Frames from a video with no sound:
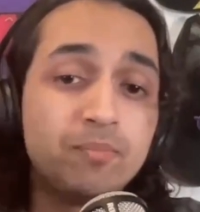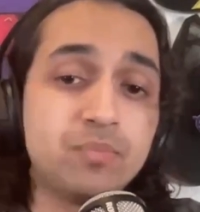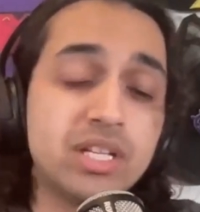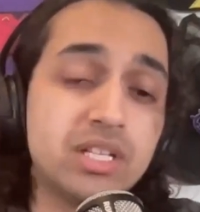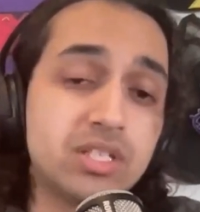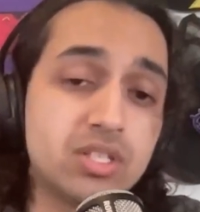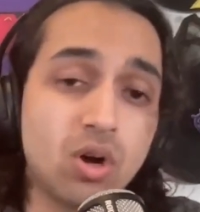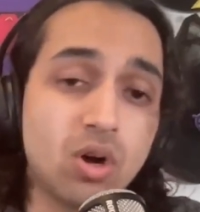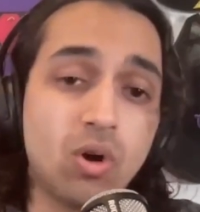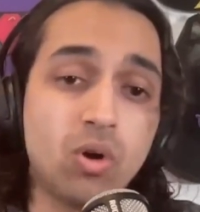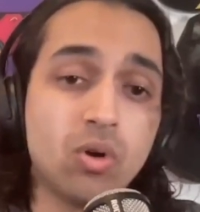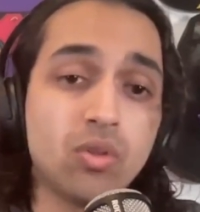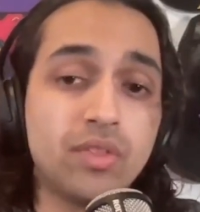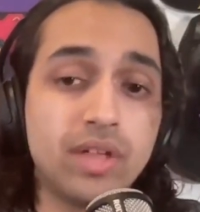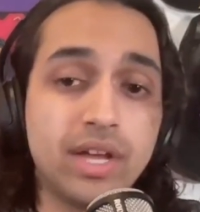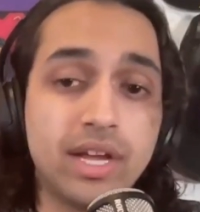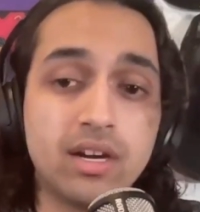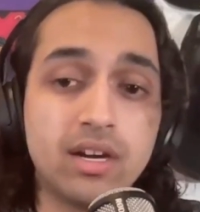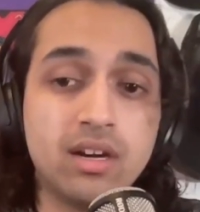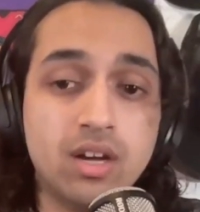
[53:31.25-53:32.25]
It's all
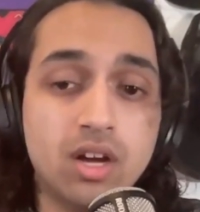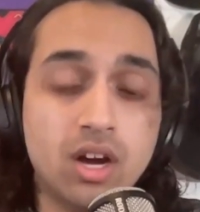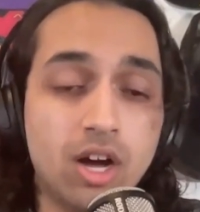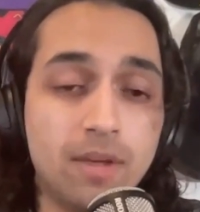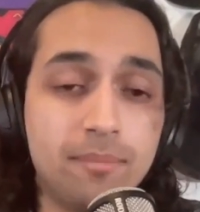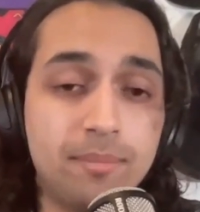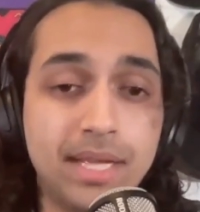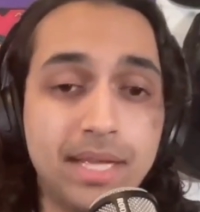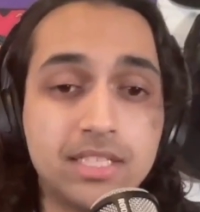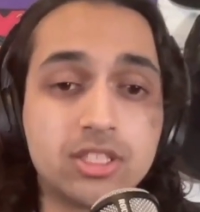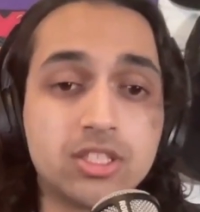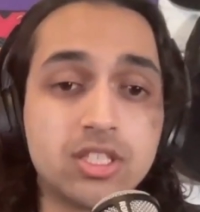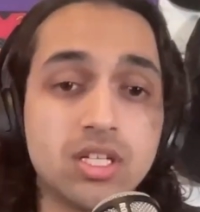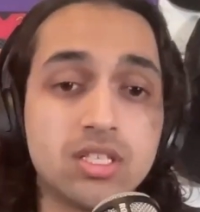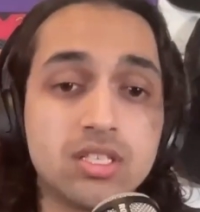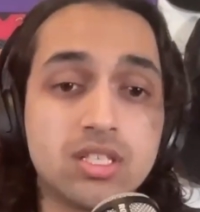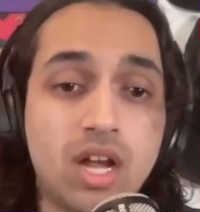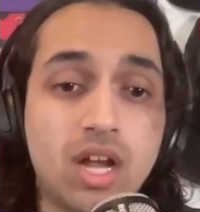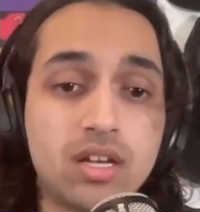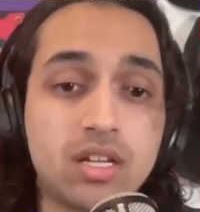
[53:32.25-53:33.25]
there on
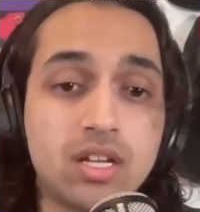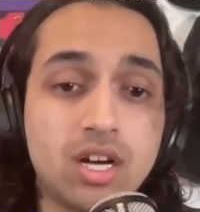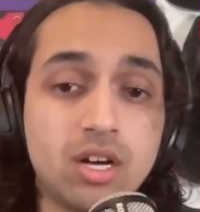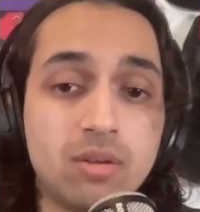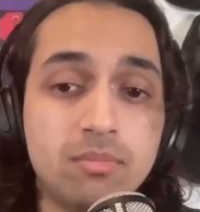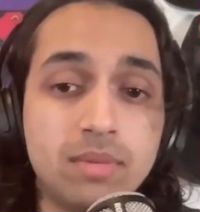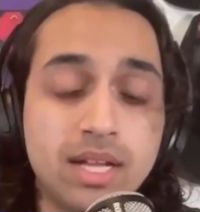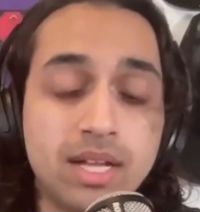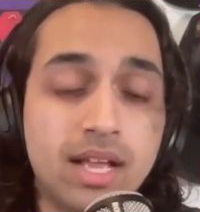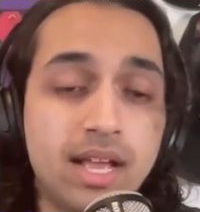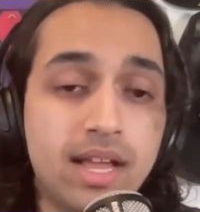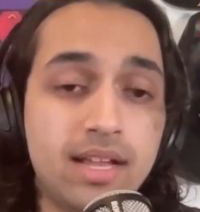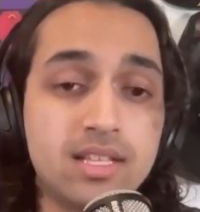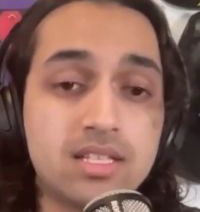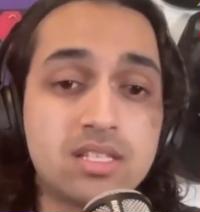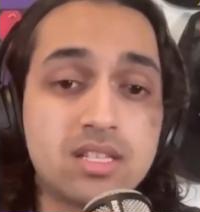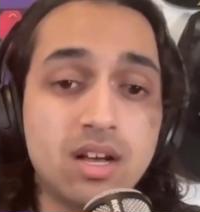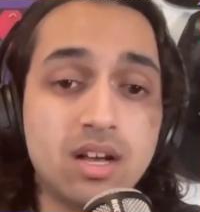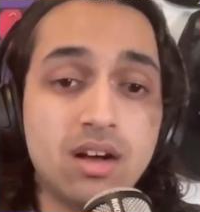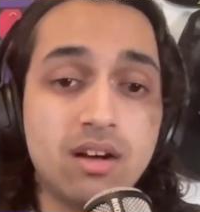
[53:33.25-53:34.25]
patreon.com and
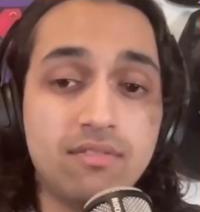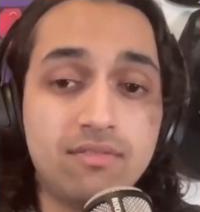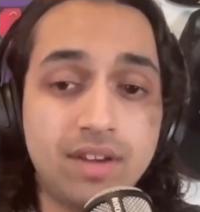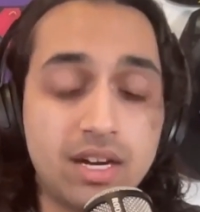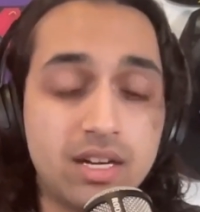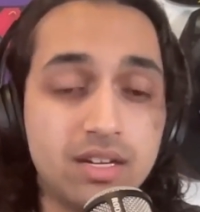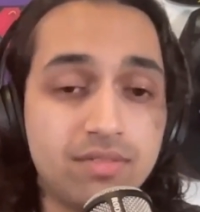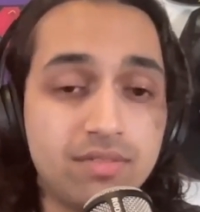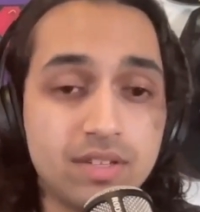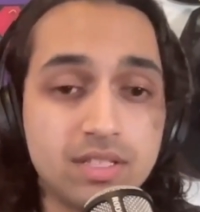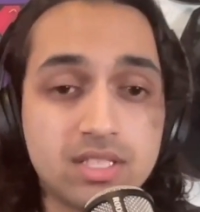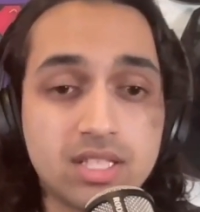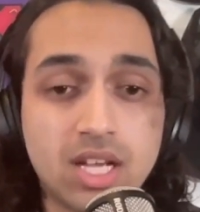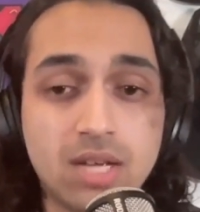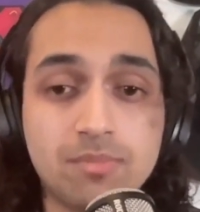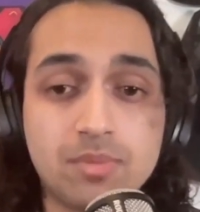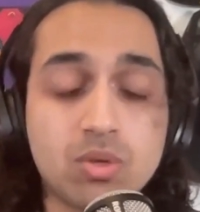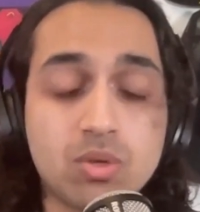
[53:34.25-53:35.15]
it's a very fun time.